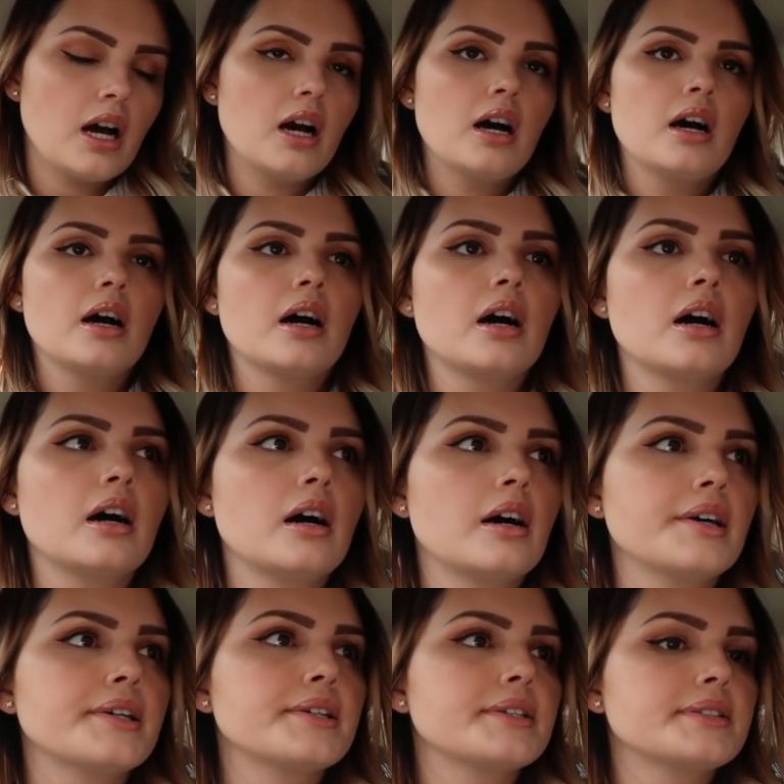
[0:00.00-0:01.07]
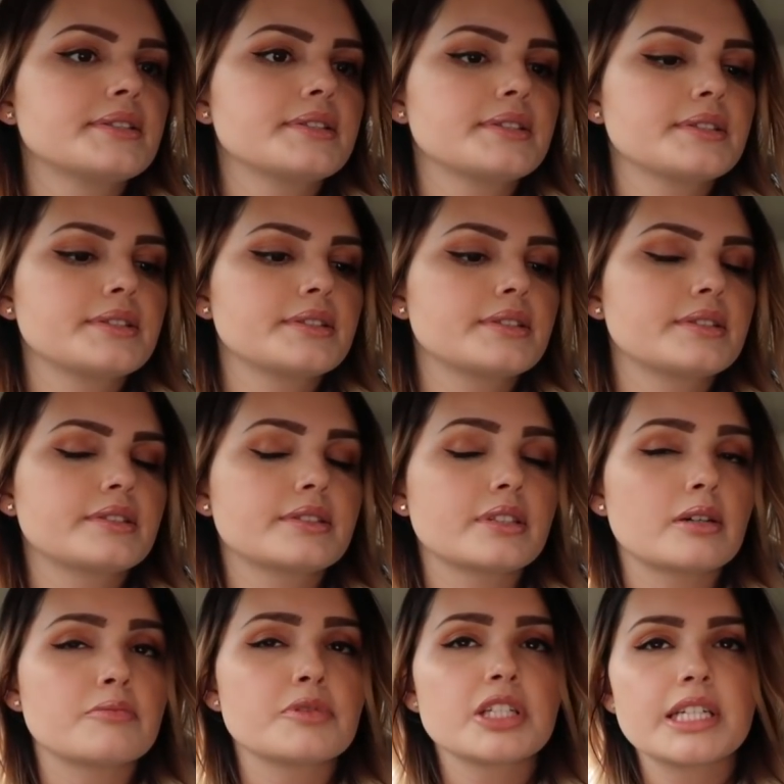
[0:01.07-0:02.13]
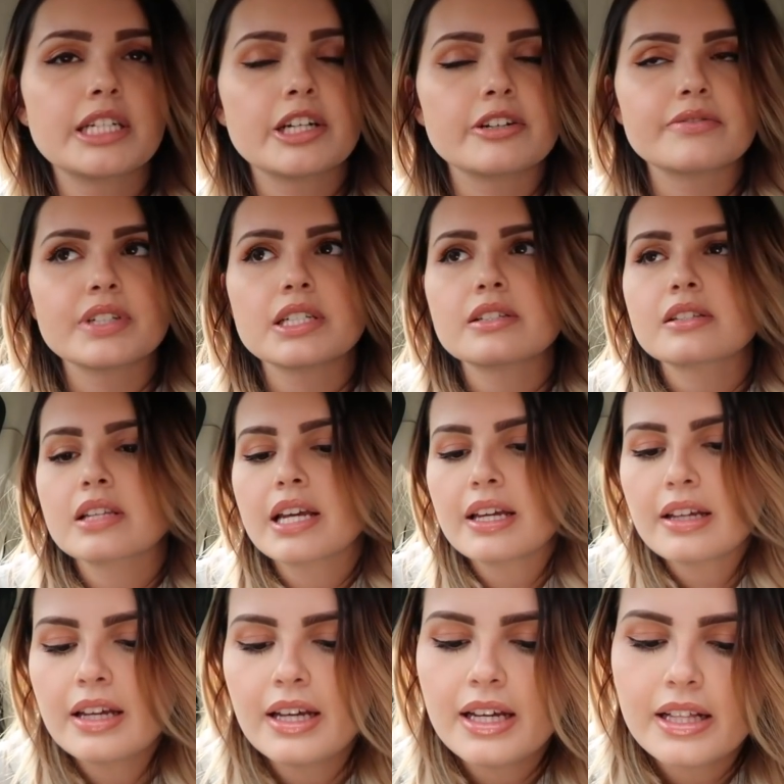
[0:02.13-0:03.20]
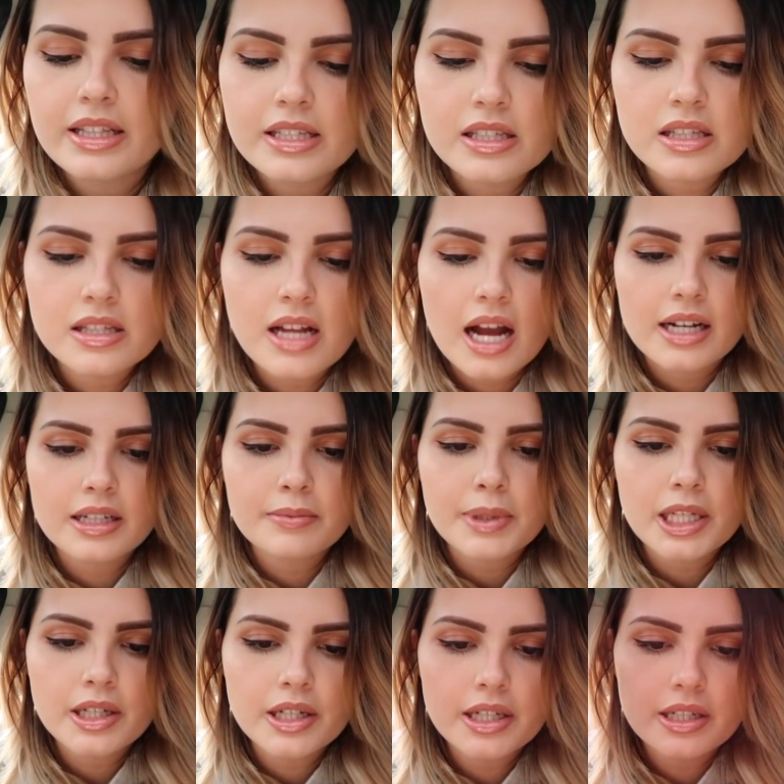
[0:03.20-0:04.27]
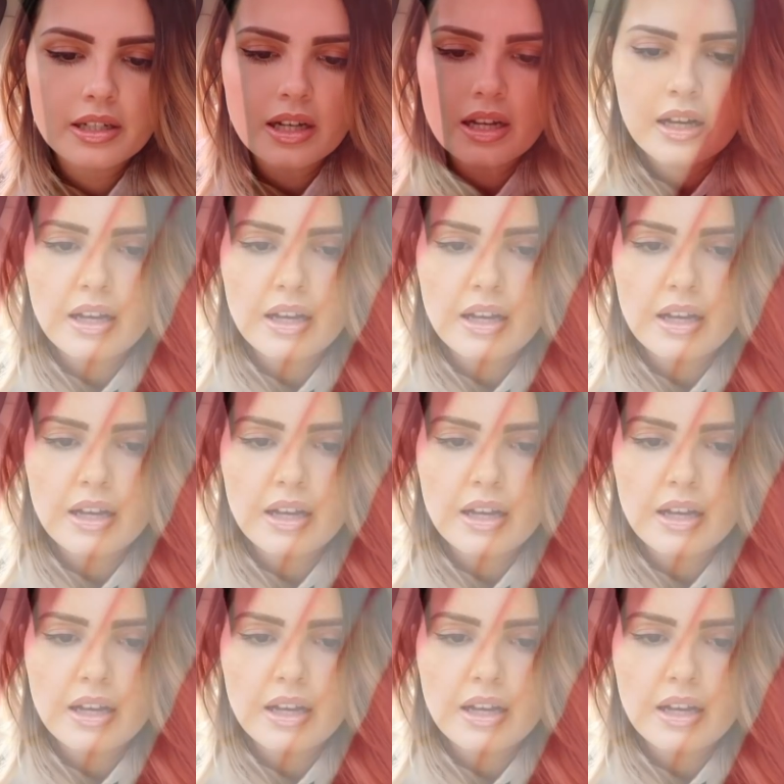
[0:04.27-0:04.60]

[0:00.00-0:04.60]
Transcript: I'm really nervous. Like this is not going to be good.